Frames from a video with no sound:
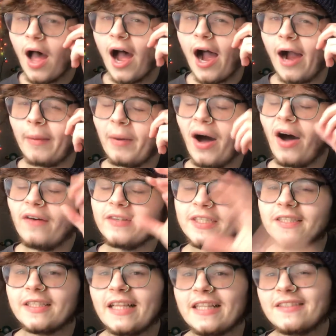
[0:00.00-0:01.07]

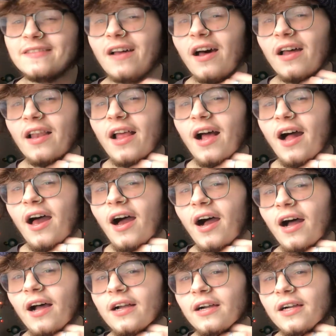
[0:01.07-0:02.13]
Obviously, that's not
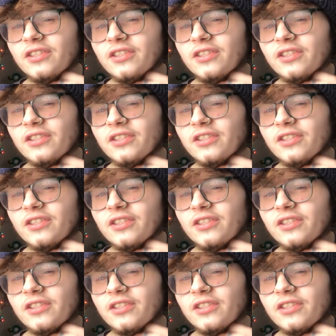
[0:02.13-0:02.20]
a